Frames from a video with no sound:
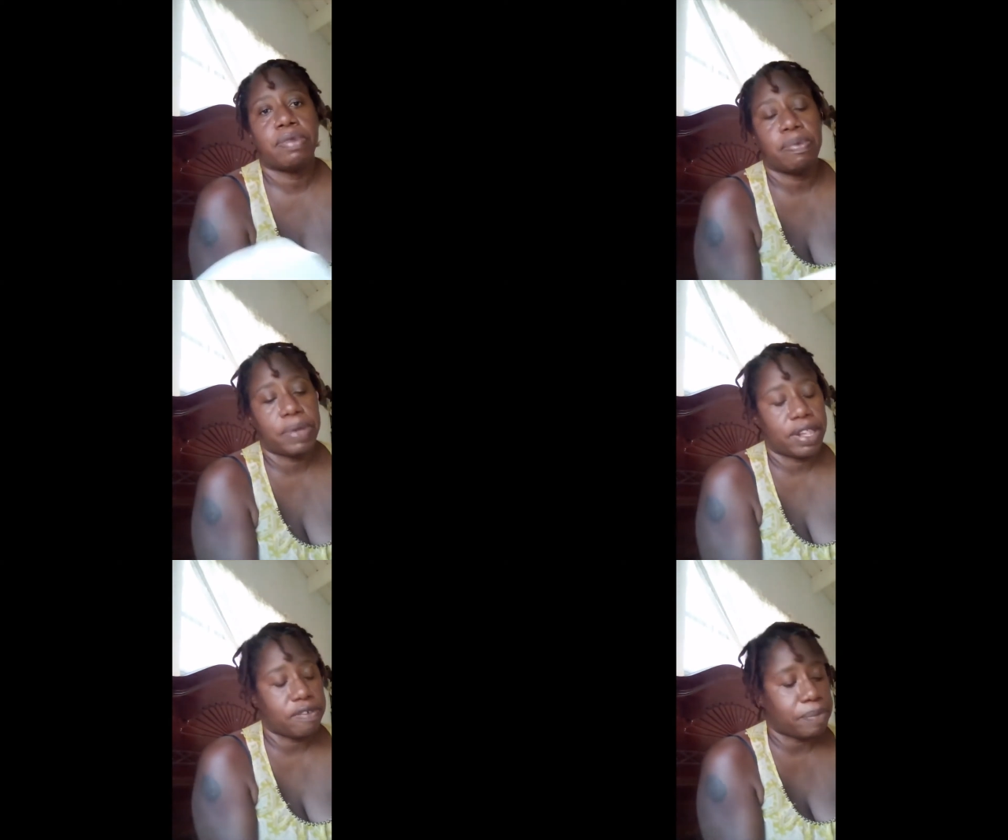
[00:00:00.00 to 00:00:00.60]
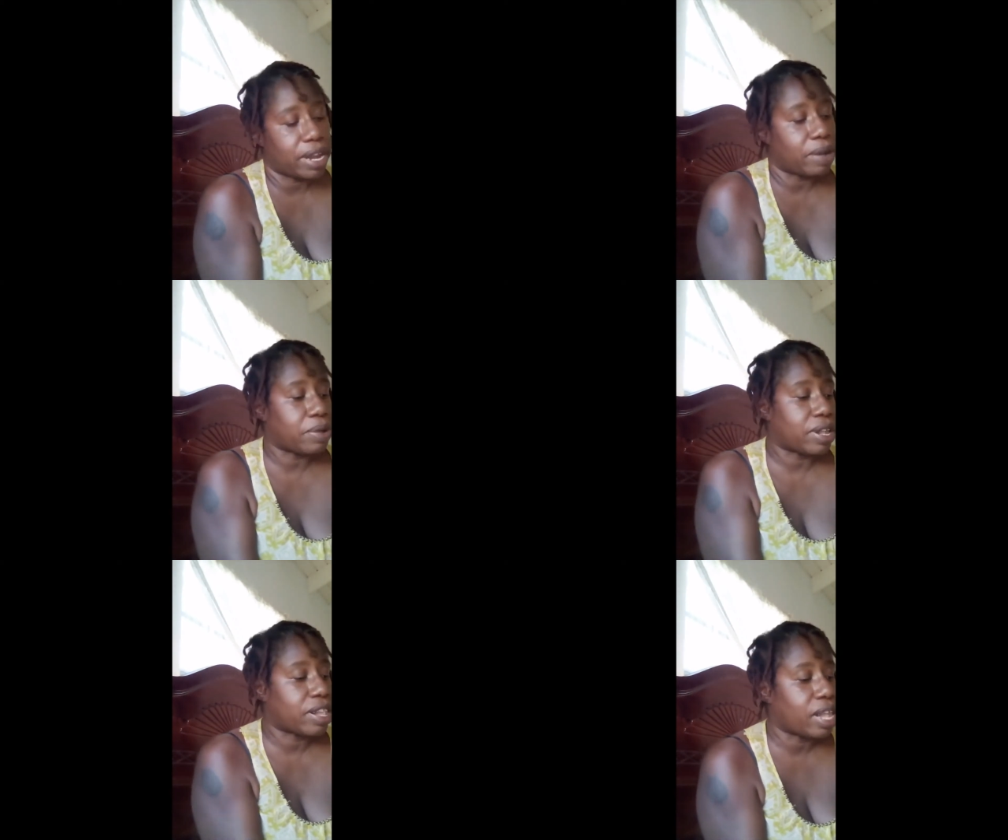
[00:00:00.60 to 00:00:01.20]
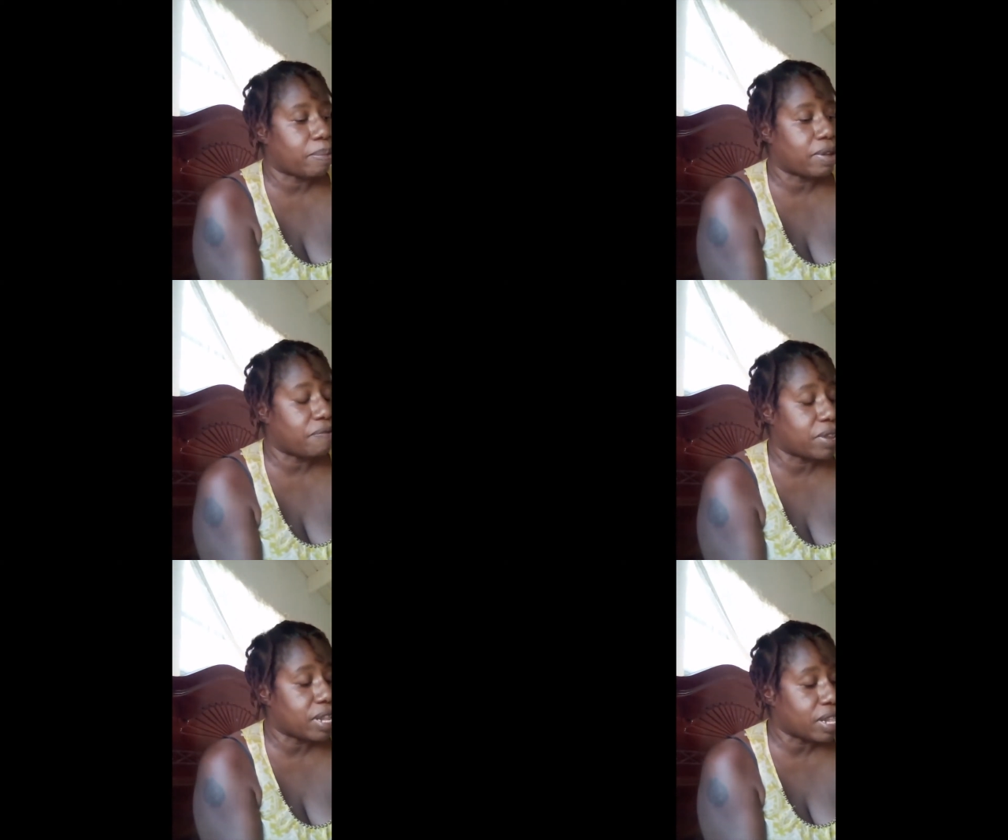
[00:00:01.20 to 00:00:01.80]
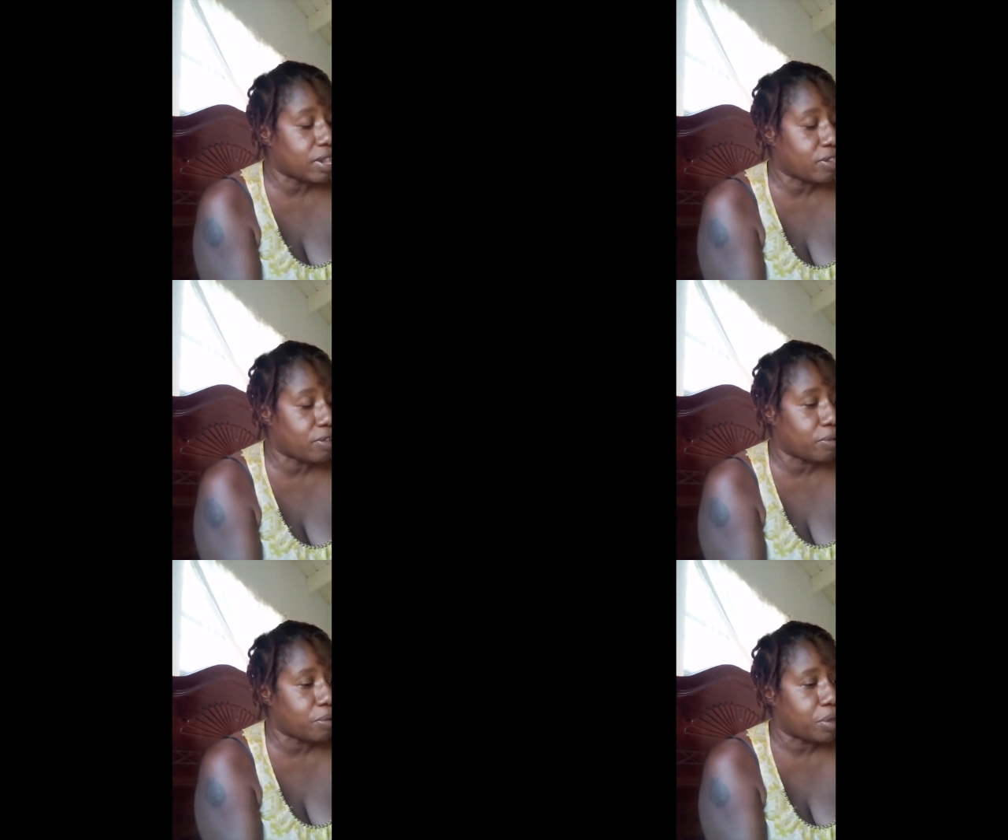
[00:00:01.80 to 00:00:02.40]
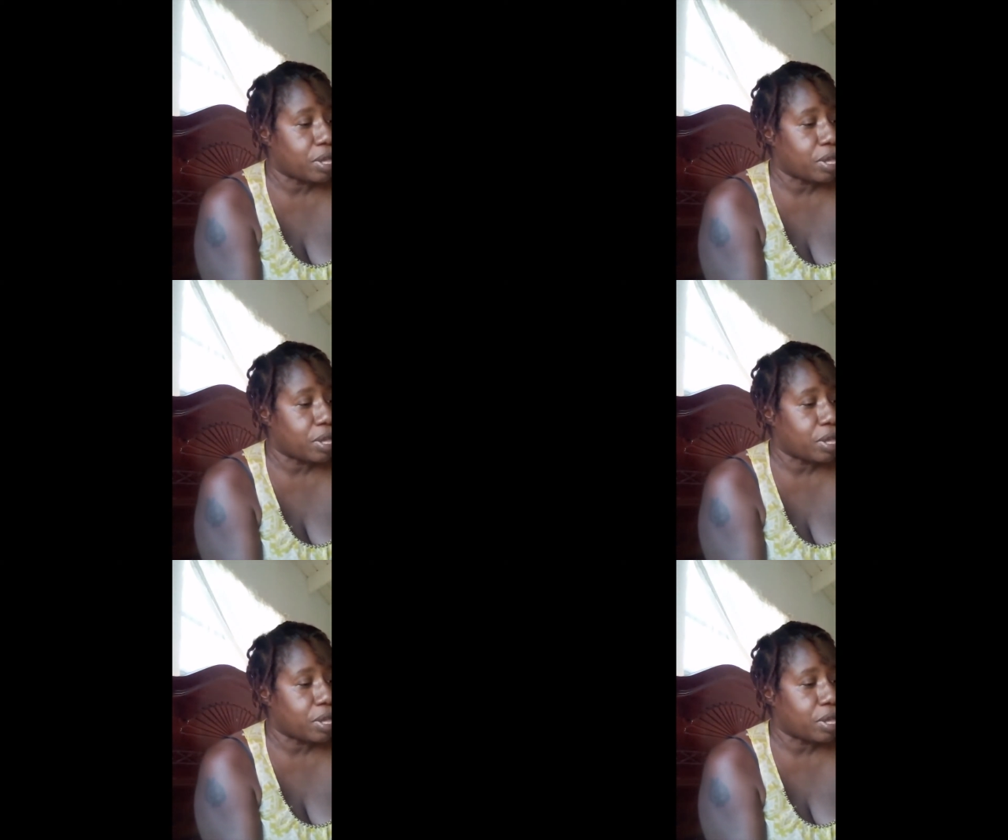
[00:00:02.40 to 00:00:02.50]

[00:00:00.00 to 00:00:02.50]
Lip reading: the piece of mind that was accepted for this issue.